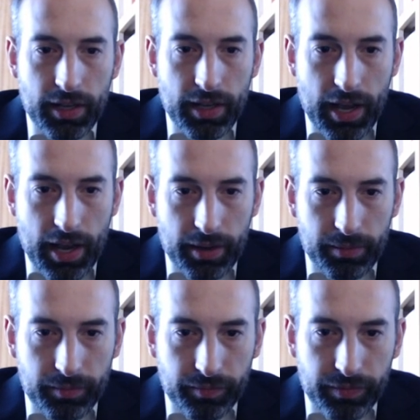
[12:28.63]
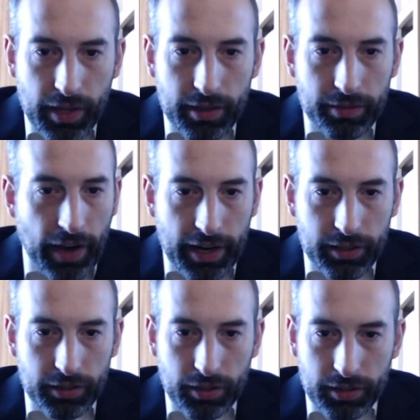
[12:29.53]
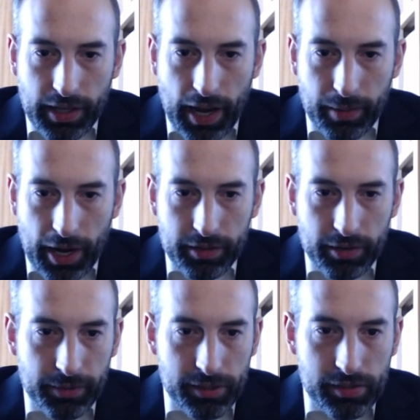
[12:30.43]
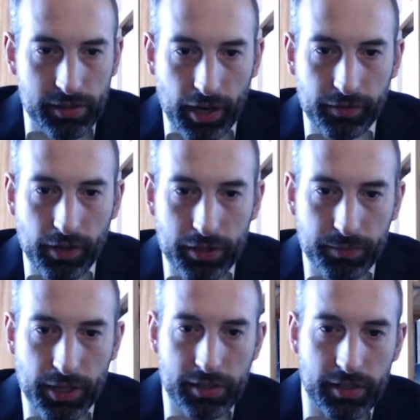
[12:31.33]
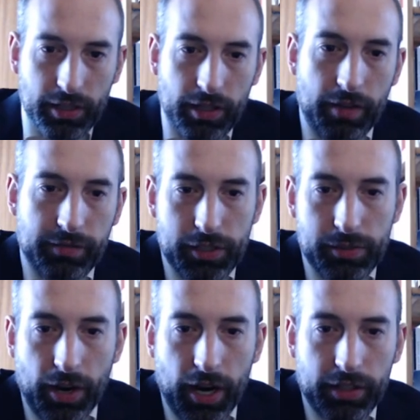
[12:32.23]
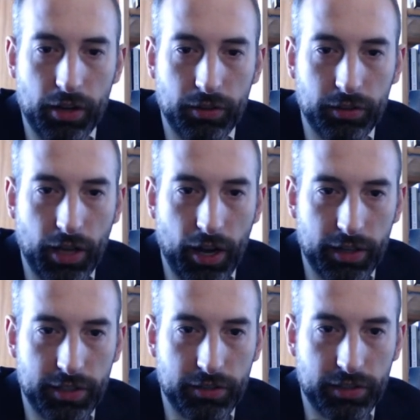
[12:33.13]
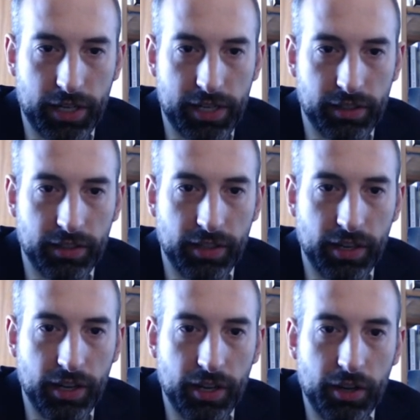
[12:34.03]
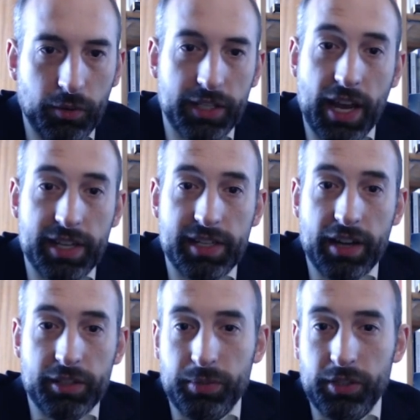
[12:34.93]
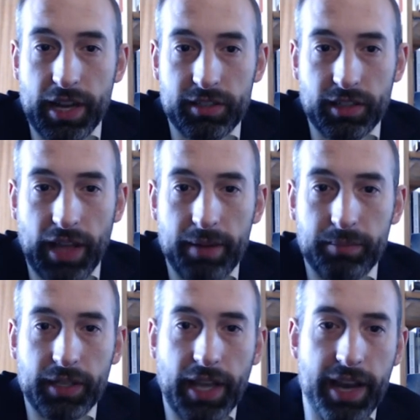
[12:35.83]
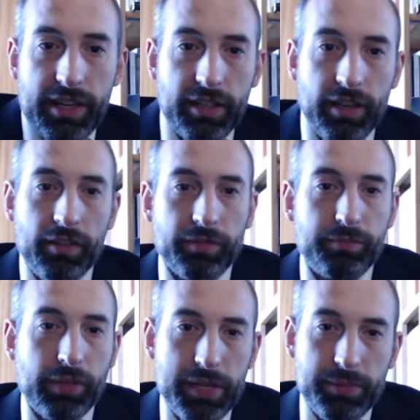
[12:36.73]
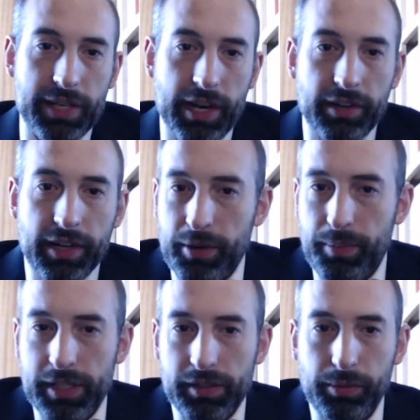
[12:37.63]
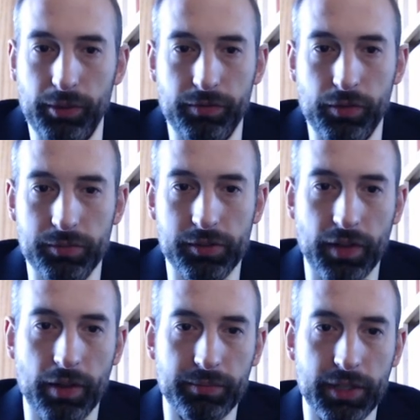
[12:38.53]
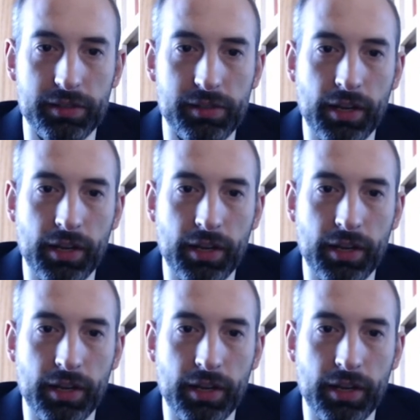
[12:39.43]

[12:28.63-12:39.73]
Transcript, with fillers: Um, the fact that good came out of them is a sign of God's mercy and love despite cold hearted treason, which gets down to prudential application of Presbyterian and Episcopal forms of government.